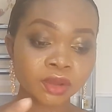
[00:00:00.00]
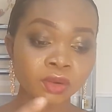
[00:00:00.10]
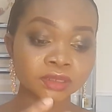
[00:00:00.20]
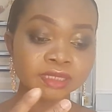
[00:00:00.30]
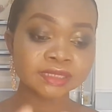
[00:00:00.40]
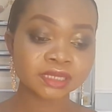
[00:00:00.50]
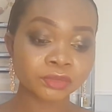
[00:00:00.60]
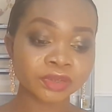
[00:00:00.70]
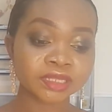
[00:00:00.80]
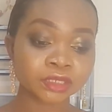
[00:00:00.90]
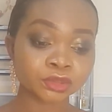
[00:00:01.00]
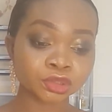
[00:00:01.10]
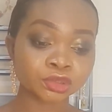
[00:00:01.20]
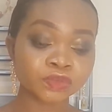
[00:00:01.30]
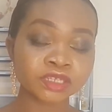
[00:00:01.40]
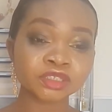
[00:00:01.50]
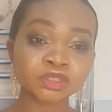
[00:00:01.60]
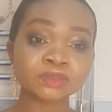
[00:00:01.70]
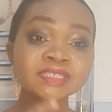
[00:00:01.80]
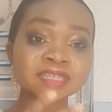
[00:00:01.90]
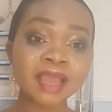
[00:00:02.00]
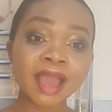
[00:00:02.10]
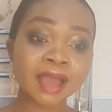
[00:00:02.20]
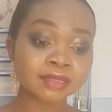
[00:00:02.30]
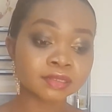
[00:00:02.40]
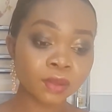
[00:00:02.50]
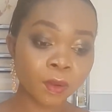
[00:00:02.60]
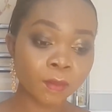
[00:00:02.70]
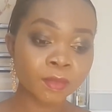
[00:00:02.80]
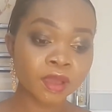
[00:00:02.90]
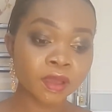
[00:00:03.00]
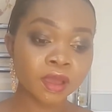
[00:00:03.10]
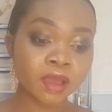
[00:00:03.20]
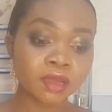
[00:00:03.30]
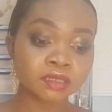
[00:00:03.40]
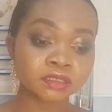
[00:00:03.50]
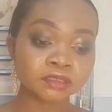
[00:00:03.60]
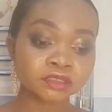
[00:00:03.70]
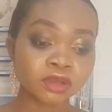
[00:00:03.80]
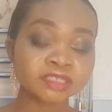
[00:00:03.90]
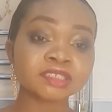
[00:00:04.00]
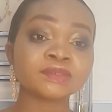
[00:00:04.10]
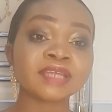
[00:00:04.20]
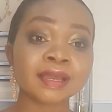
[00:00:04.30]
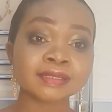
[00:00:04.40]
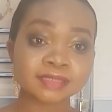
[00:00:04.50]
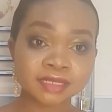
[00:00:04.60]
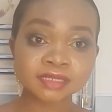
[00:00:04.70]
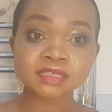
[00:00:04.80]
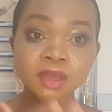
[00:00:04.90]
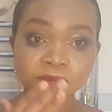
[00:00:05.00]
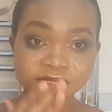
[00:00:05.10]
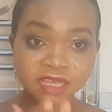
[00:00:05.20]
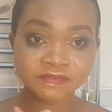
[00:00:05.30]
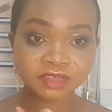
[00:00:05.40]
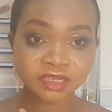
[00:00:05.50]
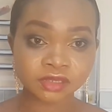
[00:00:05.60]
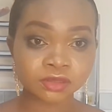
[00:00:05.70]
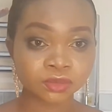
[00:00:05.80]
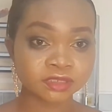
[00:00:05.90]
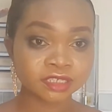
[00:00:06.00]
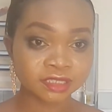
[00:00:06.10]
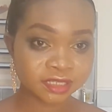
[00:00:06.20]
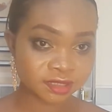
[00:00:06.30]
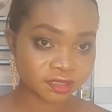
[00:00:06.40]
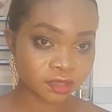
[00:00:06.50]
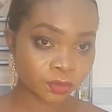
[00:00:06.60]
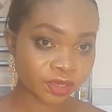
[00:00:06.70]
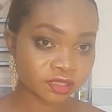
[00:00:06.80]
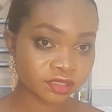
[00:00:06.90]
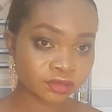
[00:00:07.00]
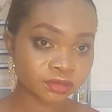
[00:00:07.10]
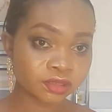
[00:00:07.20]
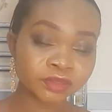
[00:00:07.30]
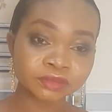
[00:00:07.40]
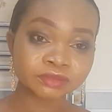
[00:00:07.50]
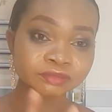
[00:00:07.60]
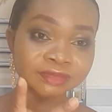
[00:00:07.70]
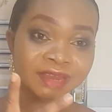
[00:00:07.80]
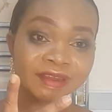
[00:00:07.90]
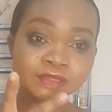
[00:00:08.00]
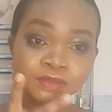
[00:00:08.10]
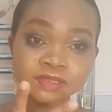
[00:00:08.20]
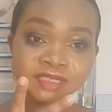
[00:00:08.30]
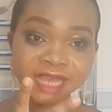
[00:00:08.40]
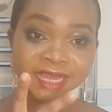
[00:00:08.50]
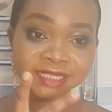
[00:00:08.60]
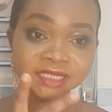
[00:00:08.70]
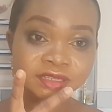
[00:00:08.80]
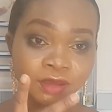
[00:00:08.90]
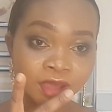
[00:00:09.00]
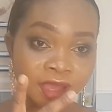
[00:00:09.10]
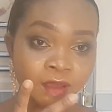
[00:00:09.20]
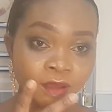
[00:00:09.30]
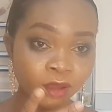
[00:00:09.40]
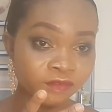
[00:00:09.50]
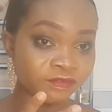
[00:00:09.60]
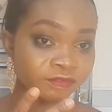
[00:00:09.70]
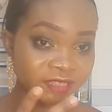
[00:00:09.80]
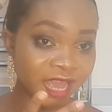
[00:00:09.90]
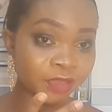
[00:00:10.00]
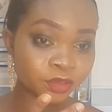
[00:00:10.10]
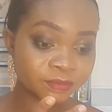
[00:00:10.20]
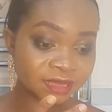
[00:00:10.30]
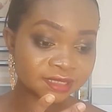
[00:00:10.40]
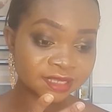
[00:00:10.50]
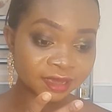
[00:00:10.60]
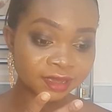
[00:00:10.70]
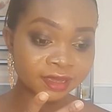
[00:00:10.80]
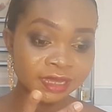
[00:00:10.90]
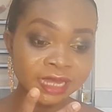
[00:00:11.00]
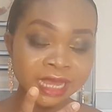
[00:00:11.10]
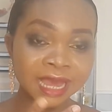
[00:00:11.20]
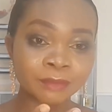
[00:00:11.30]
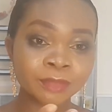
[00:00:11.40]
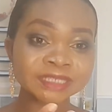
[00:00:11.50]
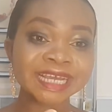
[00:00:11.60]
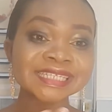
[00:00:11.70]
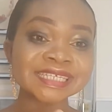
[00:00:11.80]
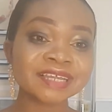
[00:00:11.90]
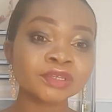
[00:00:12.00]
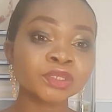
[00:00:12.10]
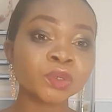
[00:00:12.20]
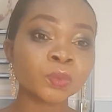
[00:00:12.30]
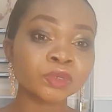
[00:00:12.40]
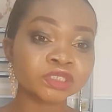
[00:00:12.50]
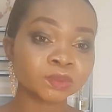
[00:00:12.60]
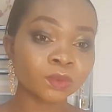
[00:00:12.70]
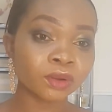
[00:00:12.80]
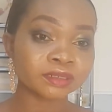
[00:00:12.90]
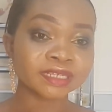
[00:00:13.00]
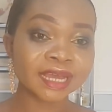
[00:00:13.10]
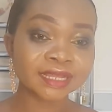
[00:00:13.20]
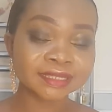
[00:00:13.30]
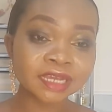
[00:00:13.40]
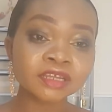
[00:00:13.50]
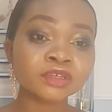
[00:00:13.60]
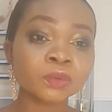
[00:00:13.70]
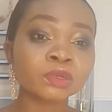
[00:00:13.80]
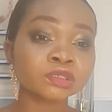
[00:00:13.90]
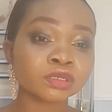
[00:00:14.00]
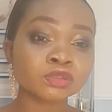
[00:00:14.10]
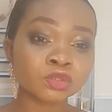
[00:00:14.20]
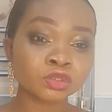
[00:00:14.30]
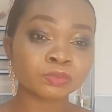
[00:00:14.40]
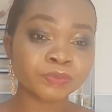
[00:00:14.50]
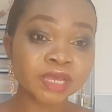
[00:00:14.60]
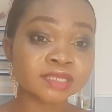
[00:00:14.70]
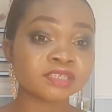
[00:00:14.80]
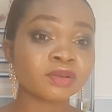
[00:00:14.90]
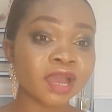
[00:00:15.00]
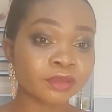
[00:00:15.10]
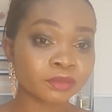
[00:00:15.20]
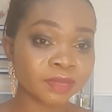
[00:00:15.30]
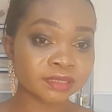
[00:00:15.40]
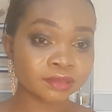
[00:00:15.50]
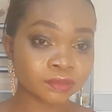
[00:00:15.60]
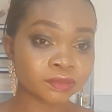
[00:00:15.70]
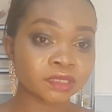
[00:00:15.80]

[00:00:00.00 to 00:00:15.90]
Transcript: or disagree that children should stay at home until they are 6 or 7 years old? This is the question. There are 2 sides of the argument here, but they are telling you which one. They are telling you which one you should base your argument on.